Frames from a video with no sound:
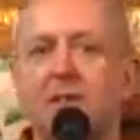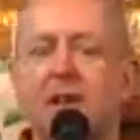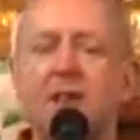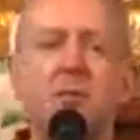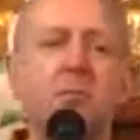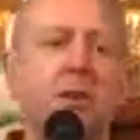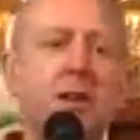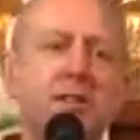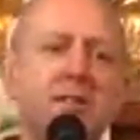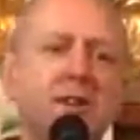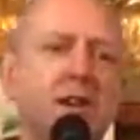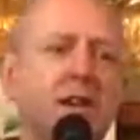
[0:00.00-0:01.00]
And it's
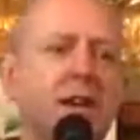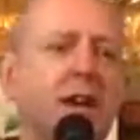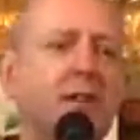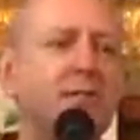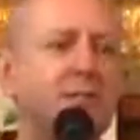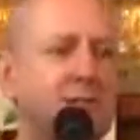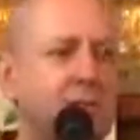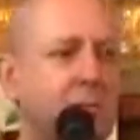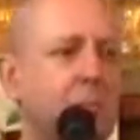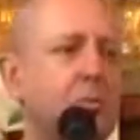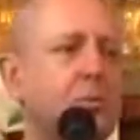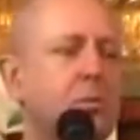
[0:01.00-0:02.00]
amazingly how
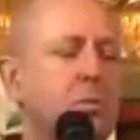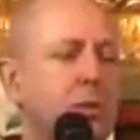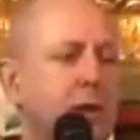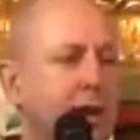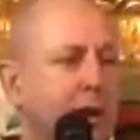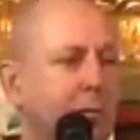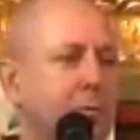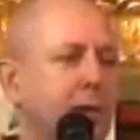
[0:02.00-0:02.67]
simple but how